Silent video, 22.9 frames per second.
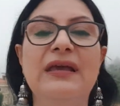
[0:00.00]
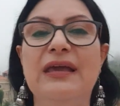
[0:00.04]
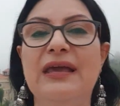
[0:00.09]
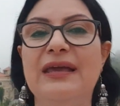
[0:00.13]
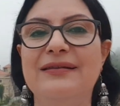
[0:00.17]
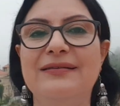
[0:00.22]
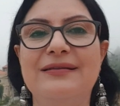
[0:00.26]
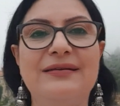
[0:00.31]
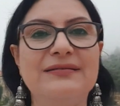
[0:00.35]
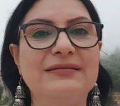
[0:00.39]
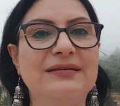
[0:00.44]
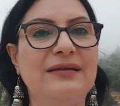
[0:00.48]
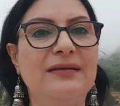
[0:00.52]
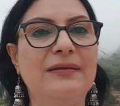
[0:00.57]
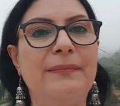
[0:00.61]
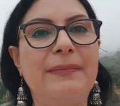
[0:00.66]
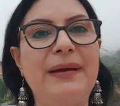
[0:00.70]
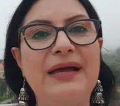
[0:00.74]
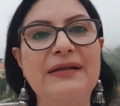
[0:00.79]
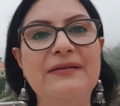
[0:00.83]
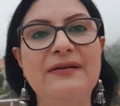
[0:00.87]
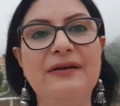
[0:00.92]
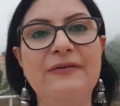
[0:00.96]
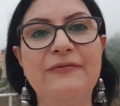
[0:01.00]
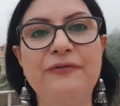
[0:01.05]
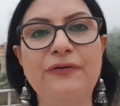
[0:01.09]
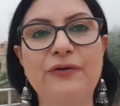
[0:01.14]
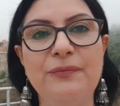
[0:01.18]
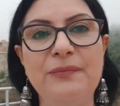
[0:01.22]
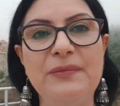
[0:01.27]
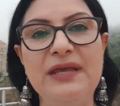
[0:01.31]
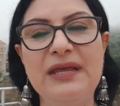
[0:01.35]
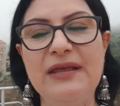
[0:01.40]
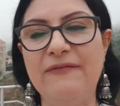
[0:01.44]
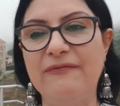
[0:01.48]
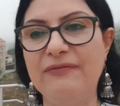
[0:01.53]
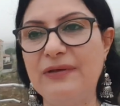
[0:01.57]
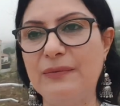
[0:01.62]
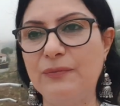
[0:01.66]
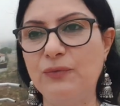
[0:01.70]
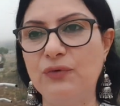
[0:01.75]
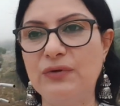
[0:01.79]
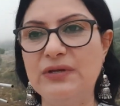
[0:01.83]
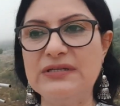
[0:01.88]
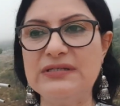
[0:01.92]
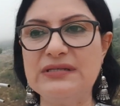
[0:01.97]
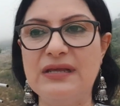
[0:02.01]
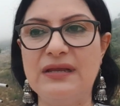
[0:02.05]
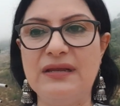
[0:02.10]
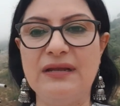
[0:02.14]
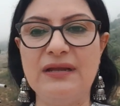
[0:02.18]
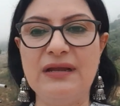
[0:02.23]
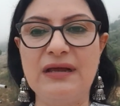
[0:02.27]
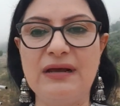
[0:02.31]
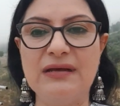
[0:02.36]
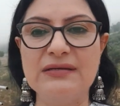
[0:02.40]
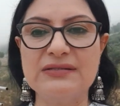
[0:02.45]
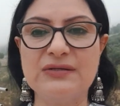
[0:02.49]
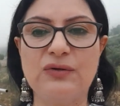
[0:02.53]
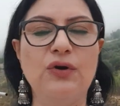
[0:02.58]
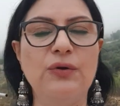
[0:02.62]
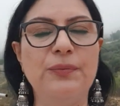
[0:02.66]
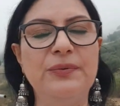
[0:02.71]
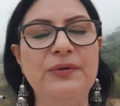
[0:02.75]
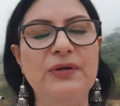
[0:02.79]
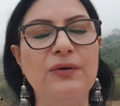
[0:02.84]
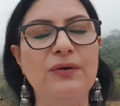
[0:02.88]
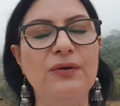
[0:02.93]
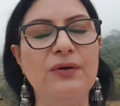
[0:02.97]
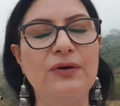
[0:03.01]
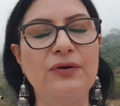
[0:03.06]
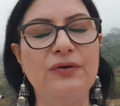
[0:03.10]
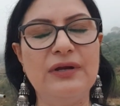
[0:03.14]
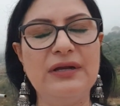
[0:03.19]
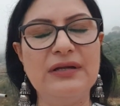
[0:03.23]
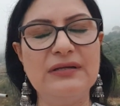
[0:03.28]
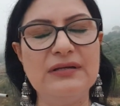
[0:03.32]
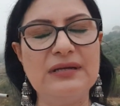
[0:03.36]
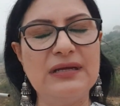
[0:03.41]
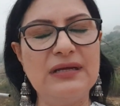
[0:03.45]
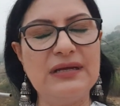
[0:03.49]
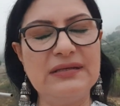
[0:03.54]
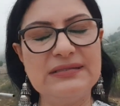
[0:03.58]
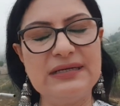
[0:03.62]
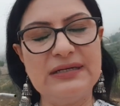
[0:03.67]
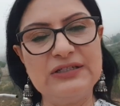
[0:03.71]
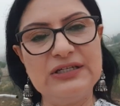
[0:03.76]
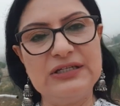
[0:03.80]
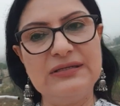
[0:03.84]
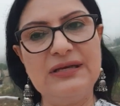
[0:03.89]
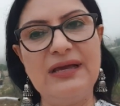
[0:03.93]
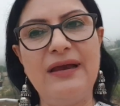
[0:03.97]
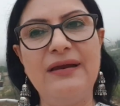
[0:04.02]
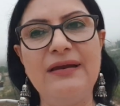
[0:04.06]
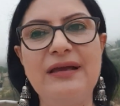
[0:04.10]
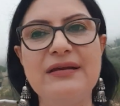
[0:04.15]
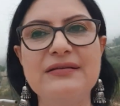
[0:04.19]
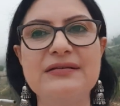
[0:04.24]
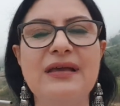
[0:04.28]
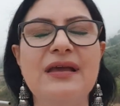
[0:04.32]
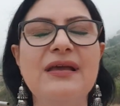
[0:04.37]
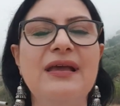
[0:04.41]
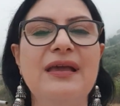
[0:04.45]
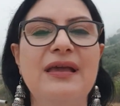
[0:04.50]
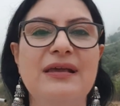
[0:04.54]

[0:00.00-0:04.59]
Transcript: It doesn't matter for me if the moon is in Scorpio or in Sagittarius.